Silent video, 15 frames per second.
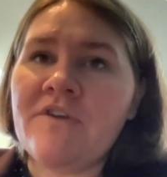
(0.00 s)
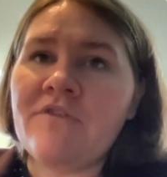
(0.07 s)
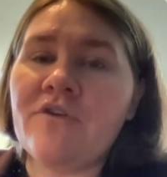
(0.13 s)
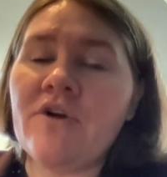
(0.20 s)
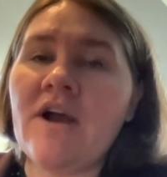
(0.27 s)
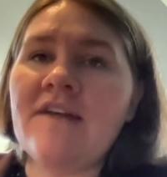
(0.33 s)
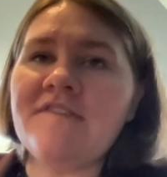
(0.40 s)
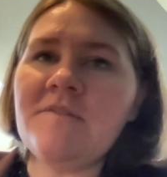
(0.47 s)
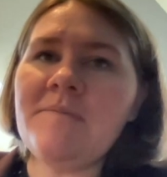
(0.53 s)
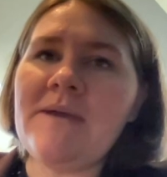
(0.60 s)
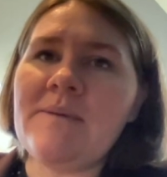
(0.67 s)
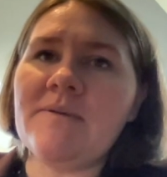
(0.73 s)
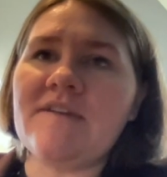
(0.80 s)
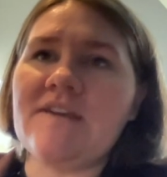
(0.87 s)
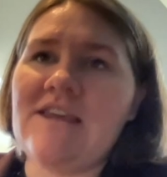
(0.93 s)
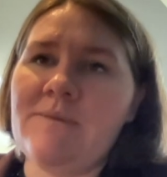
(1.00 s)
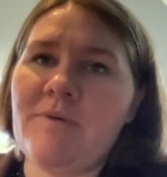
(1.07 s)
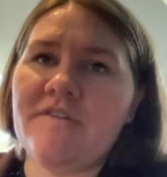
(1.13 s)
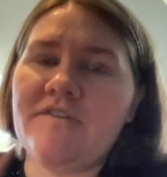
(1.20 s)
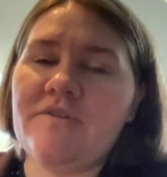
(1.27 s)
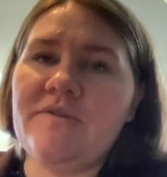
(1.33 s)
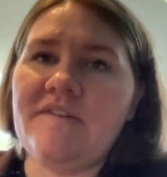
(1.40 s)
for us to be able to keep
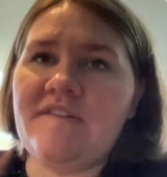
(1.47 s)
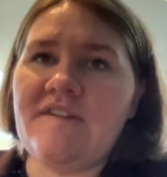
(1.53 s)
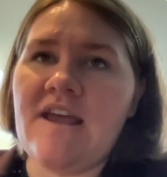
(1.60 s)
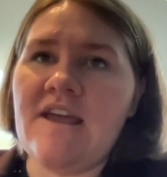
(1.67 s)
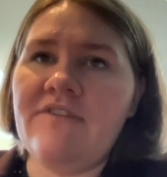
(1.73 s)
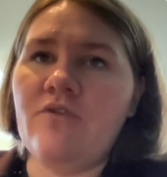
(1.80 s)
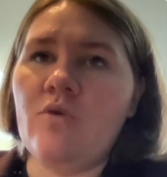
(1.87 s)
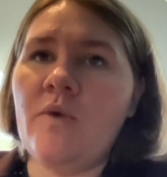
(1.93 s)
our students safe